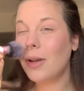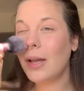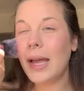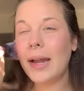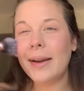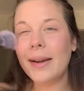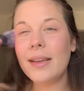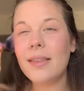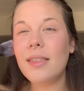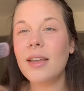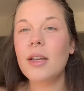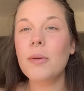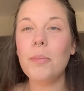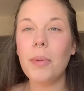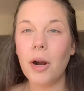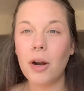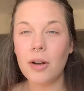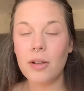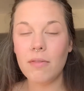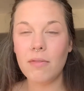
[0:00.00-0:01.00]
And I think
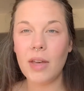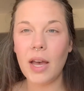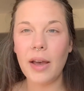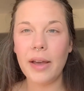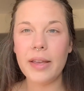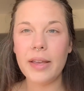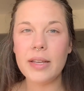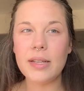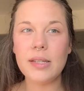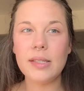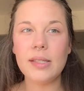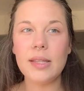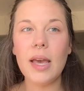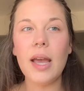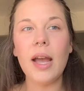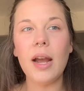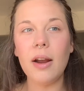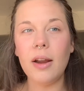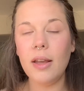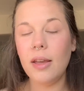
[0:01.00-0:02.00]
part of that is the
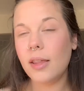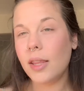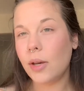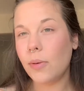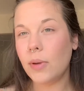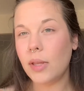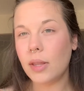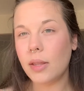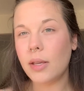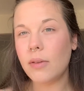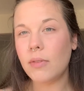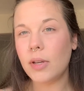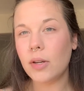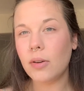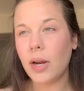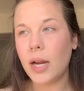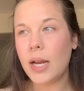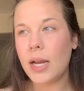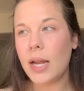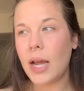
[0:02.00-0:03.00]
area that we live in
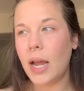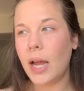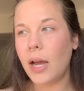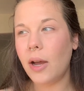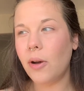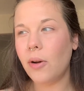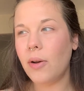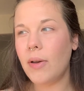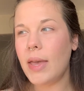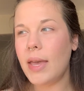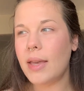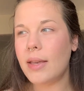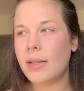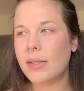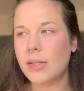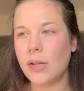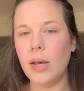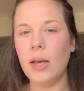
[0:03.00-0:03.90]
right now is